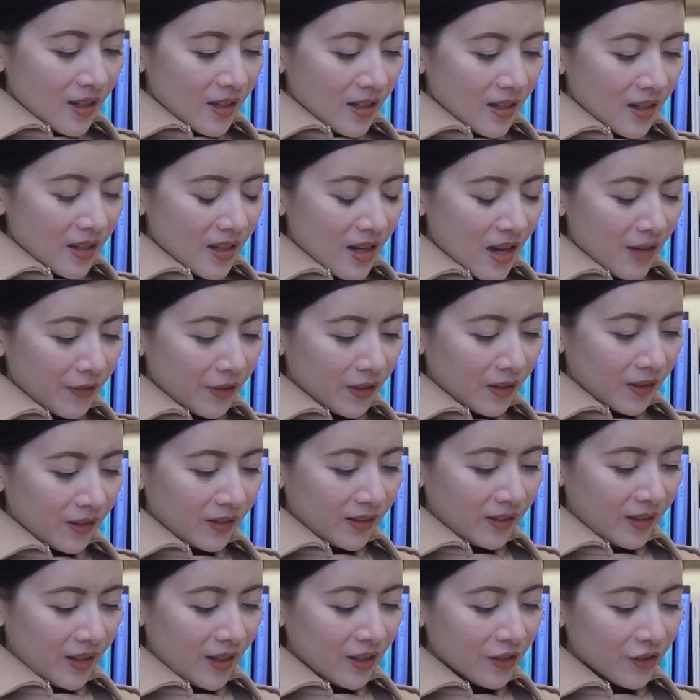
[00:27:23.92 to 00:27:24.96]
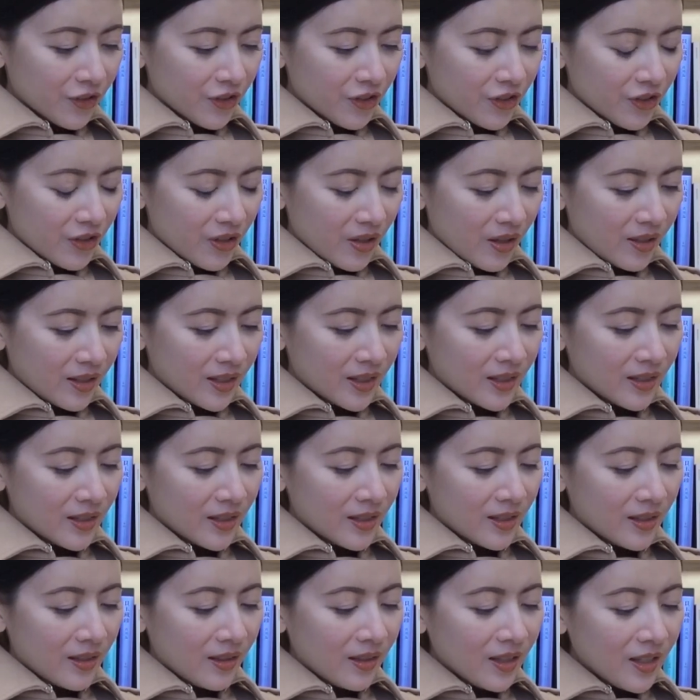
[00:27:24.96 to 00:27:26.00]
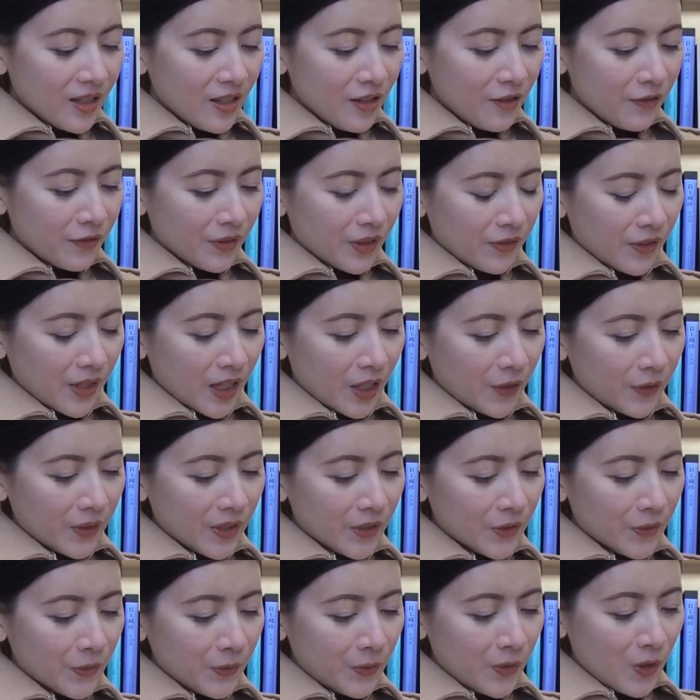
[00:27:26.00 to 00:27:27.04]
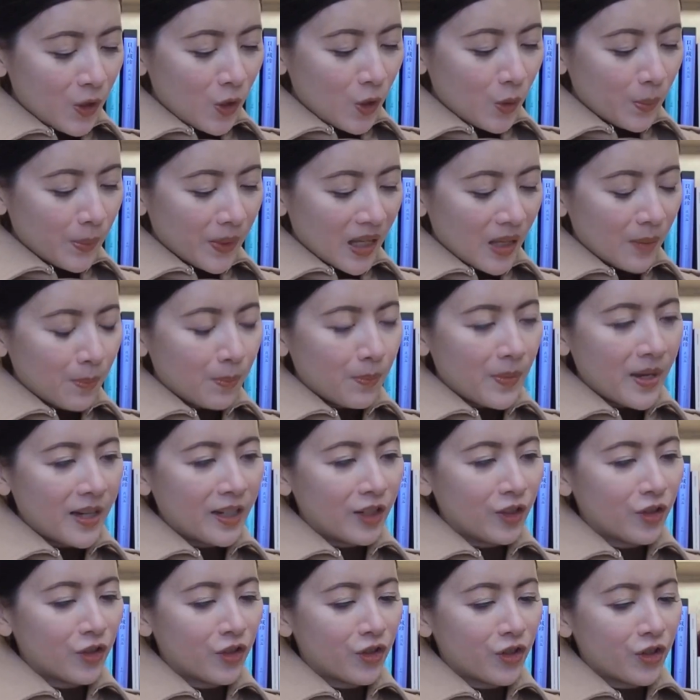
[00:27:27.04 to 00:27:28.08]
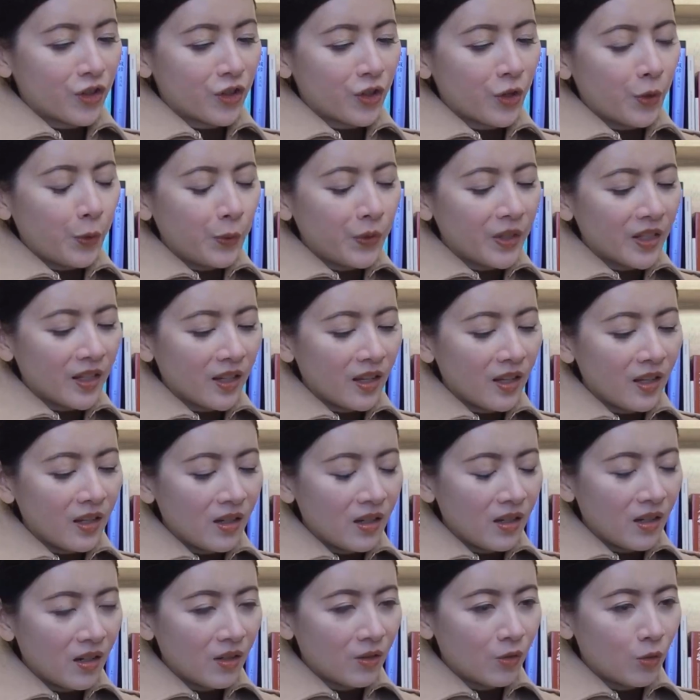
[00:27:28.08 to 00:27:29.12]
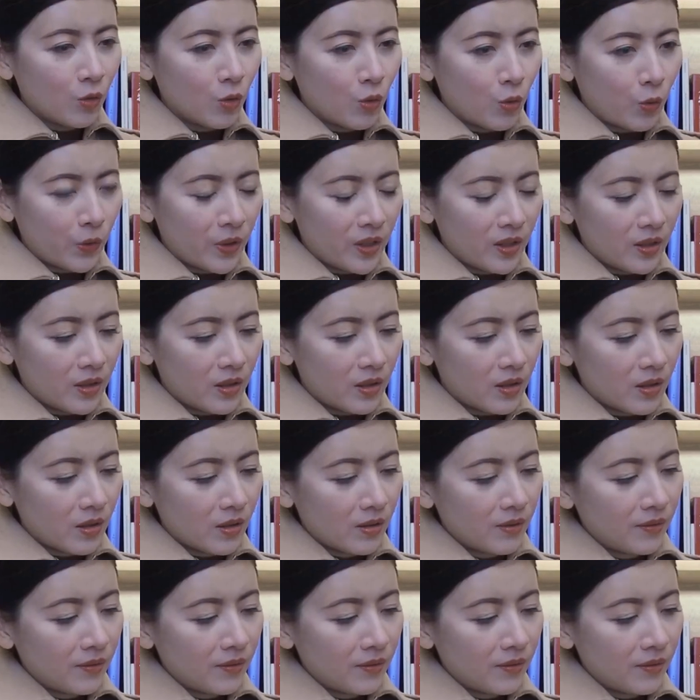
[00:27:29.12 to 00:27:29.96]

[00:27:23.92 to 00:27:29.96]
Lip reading: Neville clutched the sleeve of Harry's robe and made a choking noise.